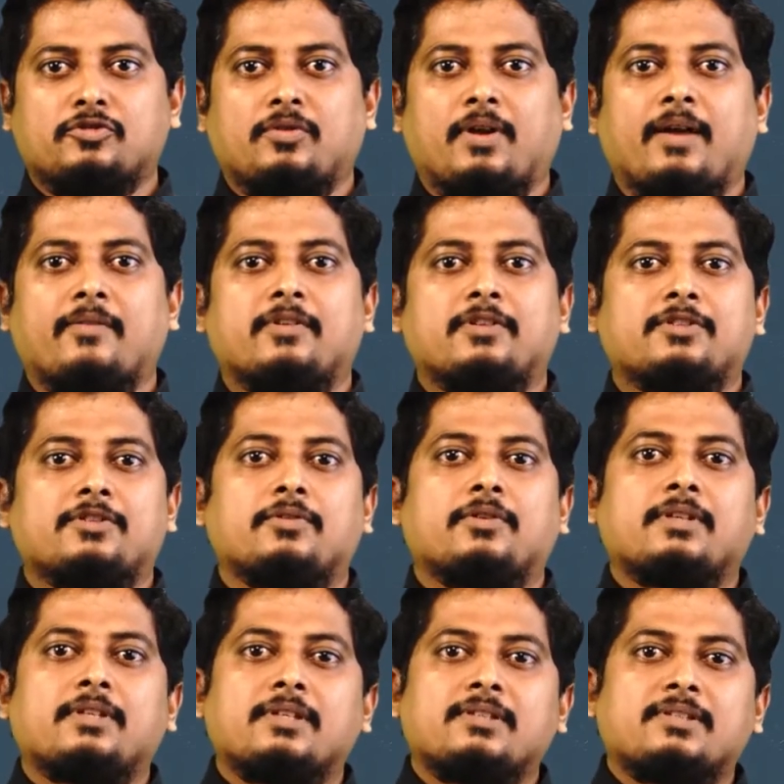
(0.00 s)
travels
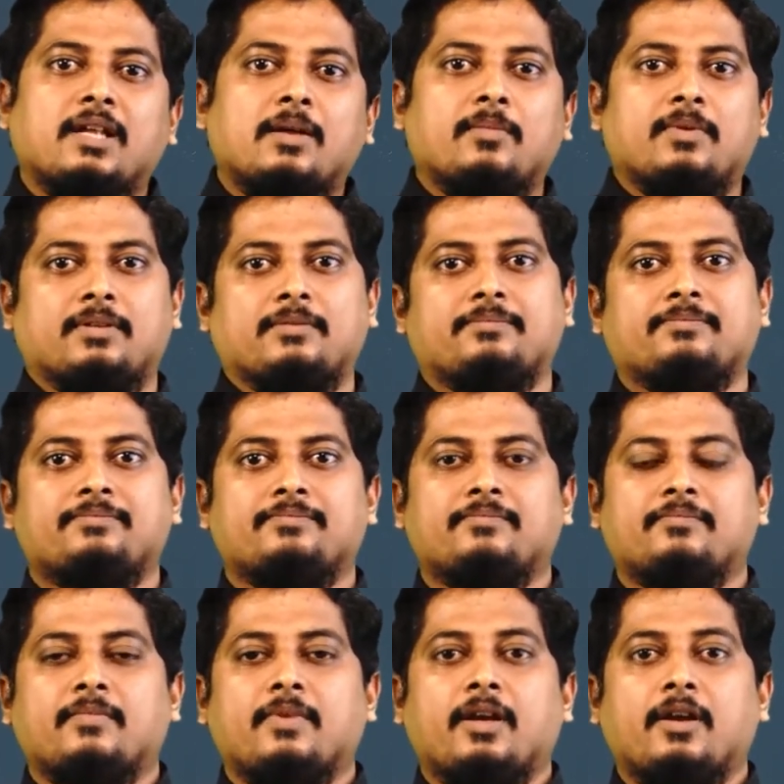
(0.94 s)
during the summer.
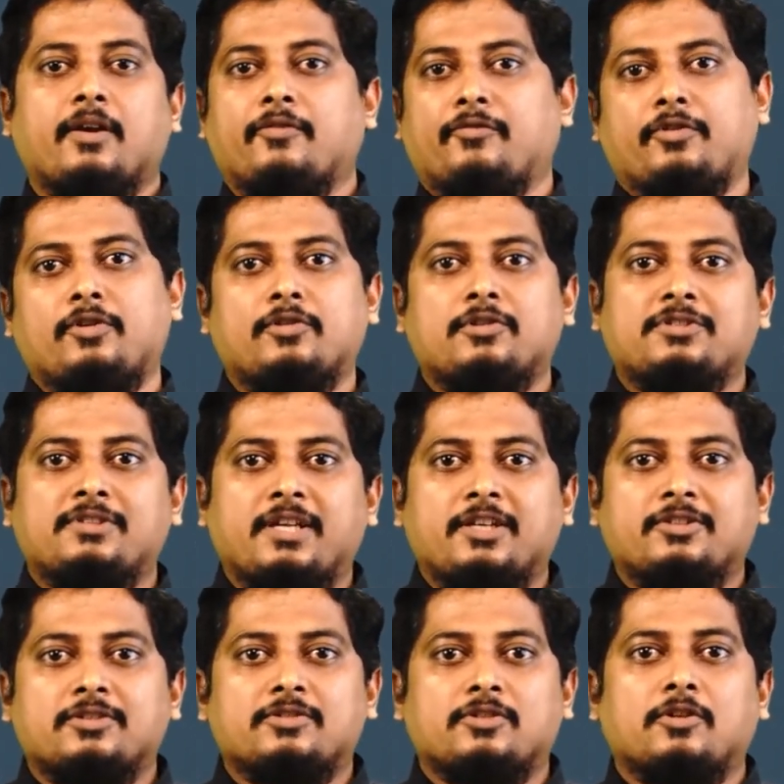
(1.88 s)
Fuel
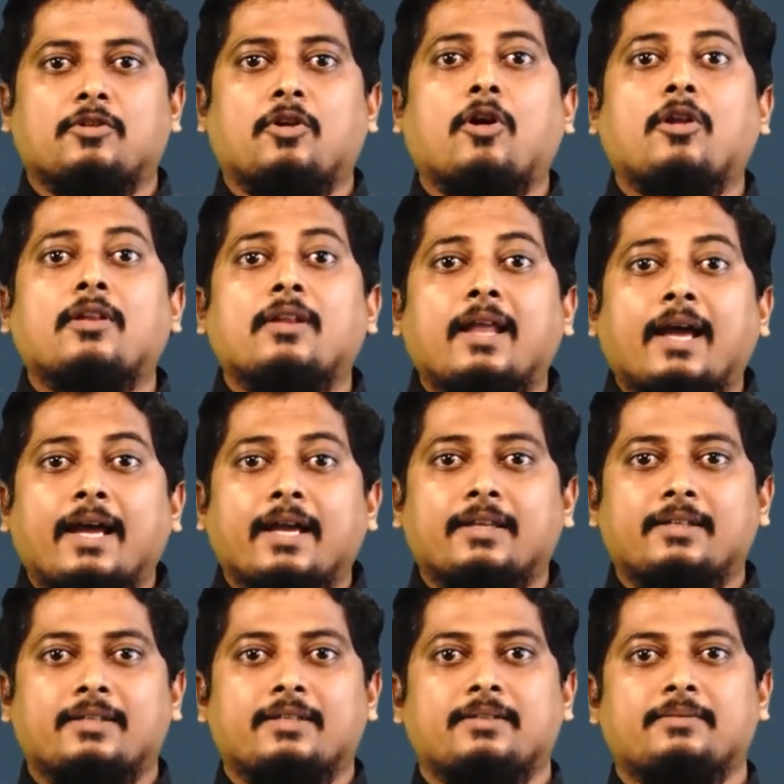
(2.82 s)
stations run all
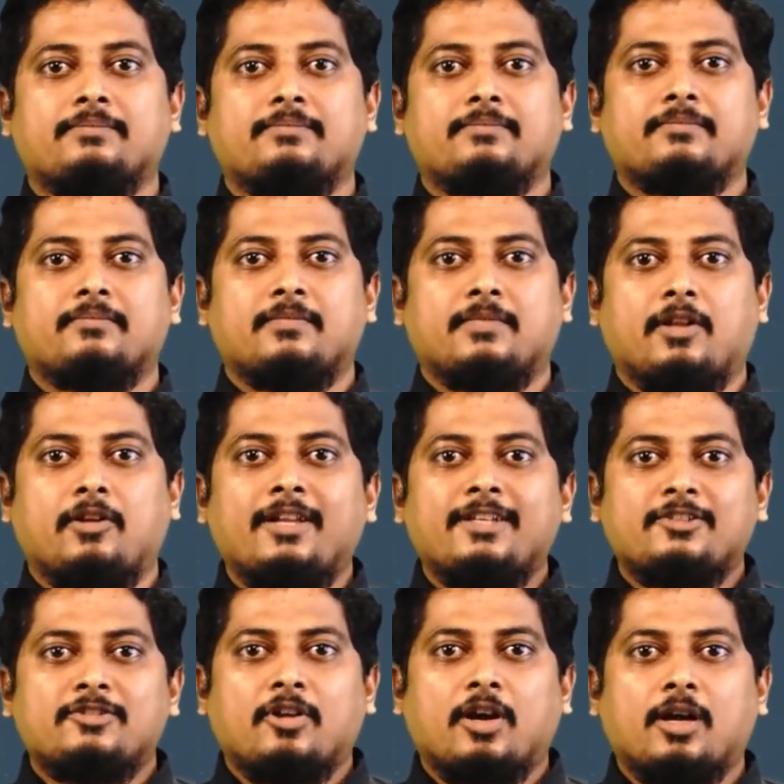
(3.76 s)
night. Now
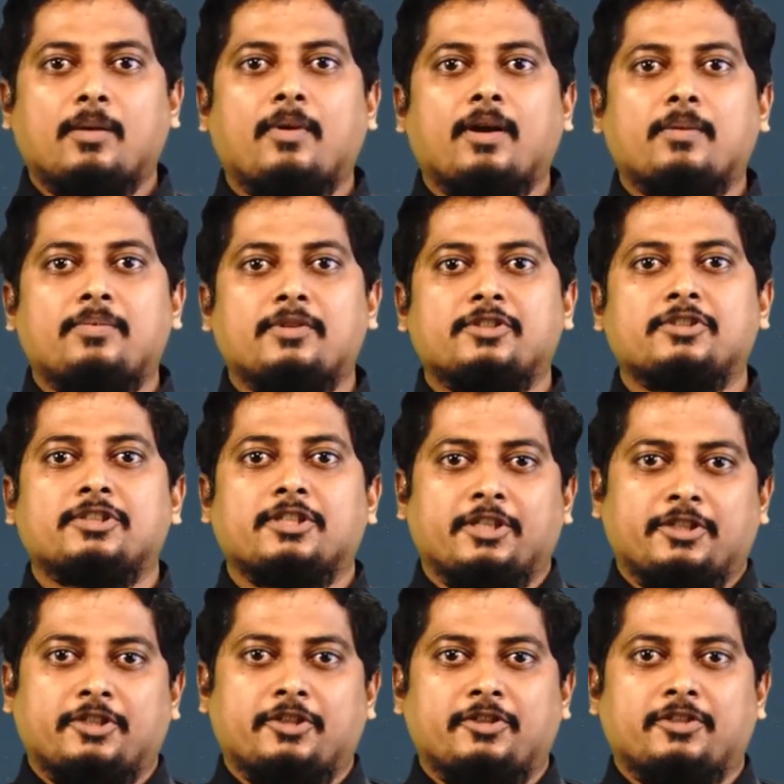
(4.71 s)
let's talk about present
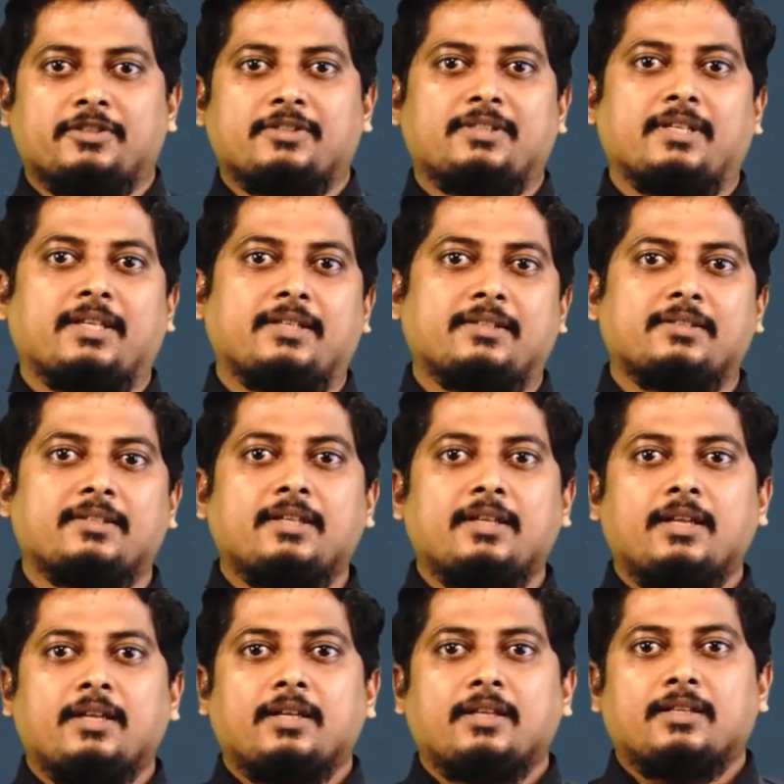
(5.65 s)
continuous tense.
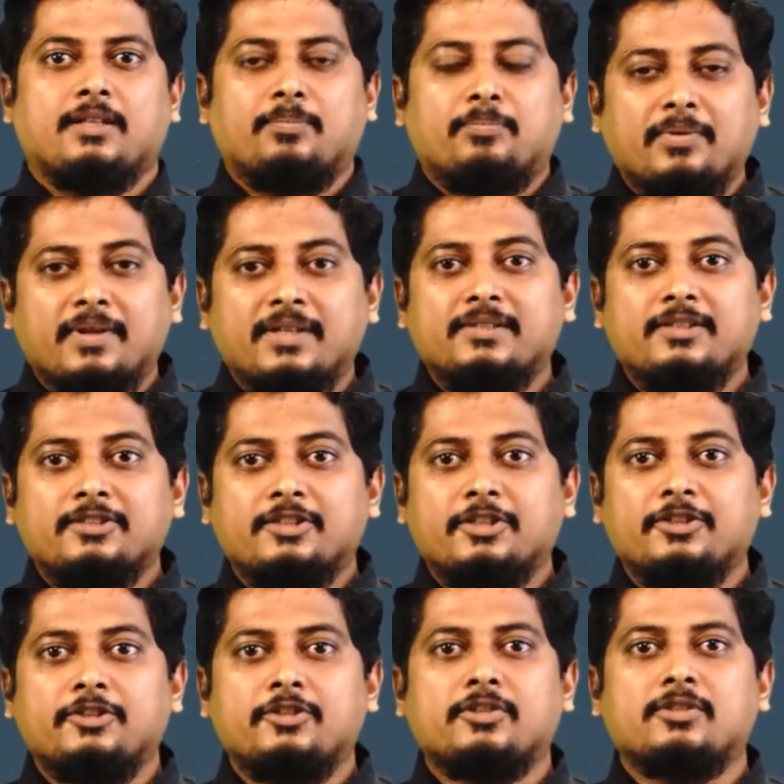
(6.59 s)
The present
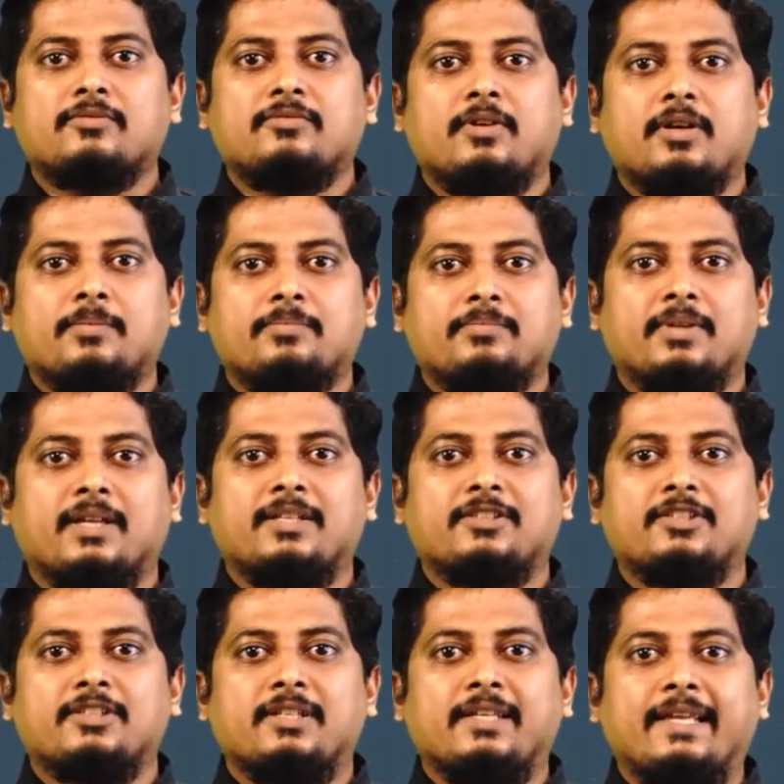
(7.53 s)
continuous verb
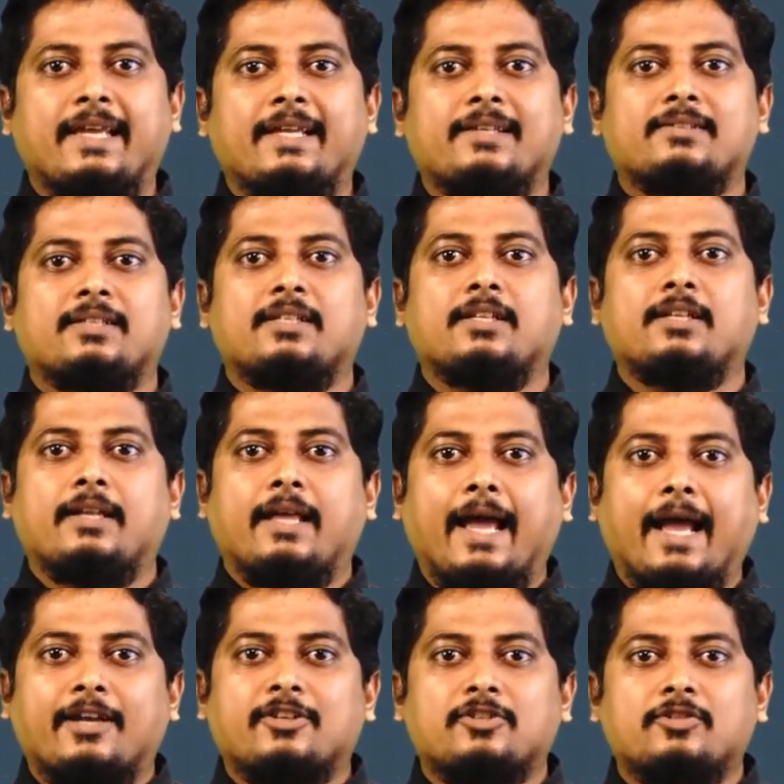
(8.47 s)
tense indicates that an
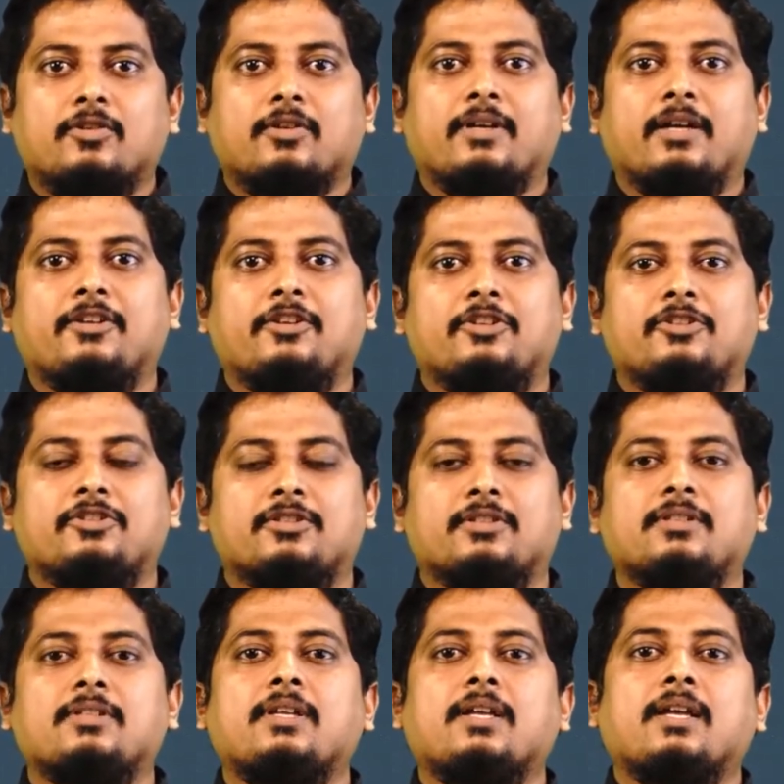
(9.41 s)
action or
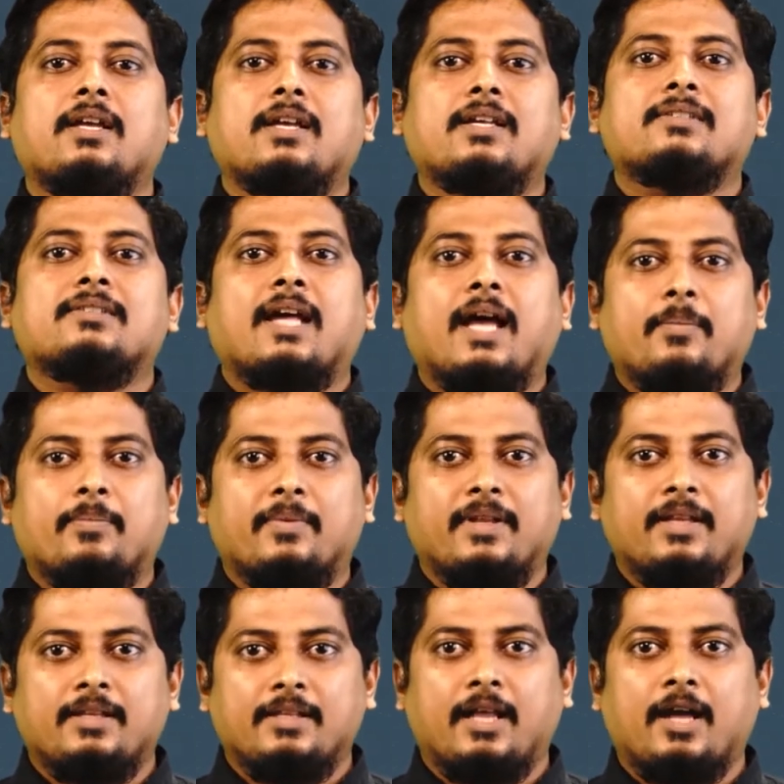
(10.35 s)
condition is
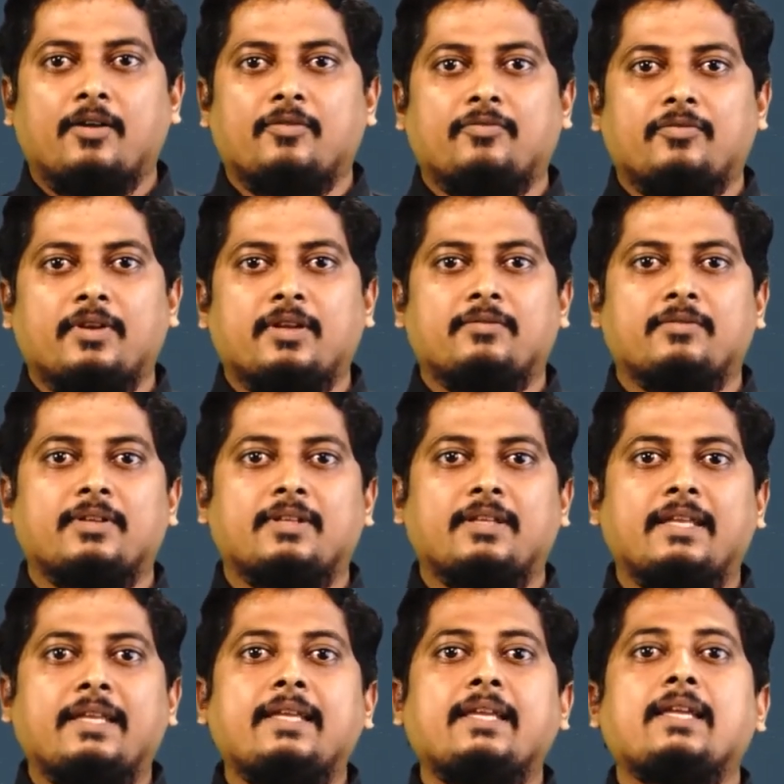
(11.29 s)
happening now
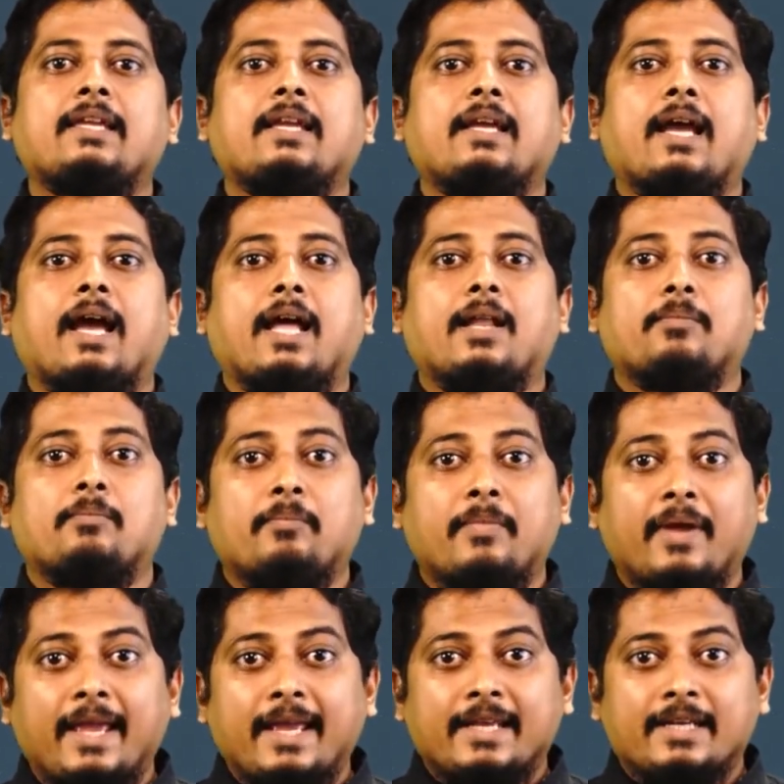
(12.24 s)
frequently and
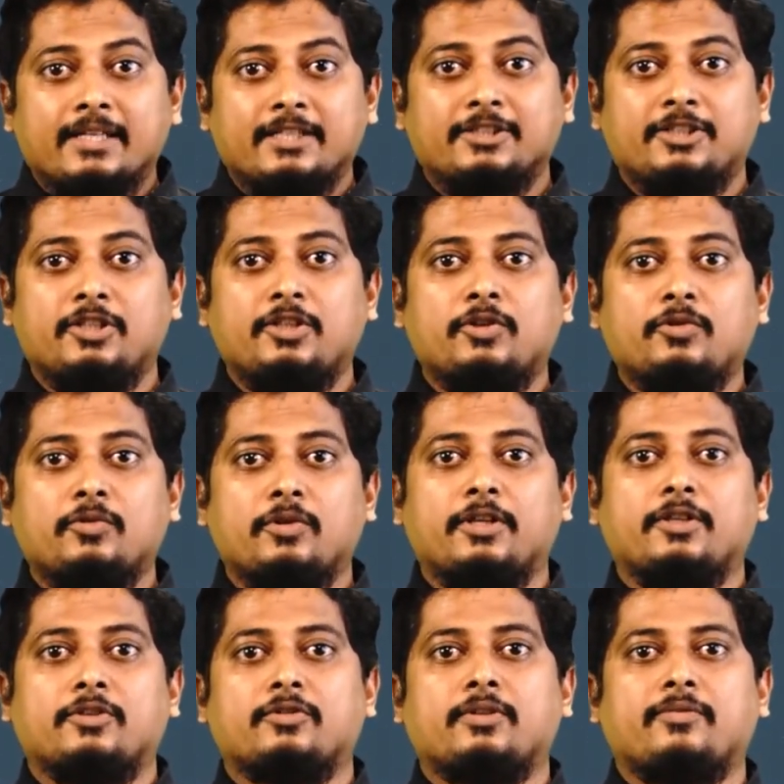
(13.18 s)
may continue
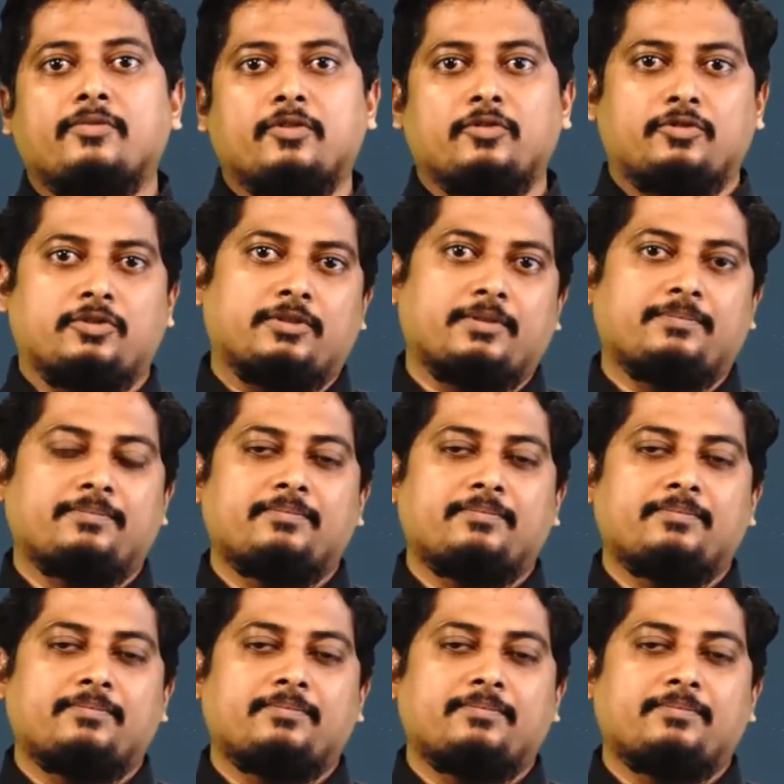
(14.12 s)
into the future.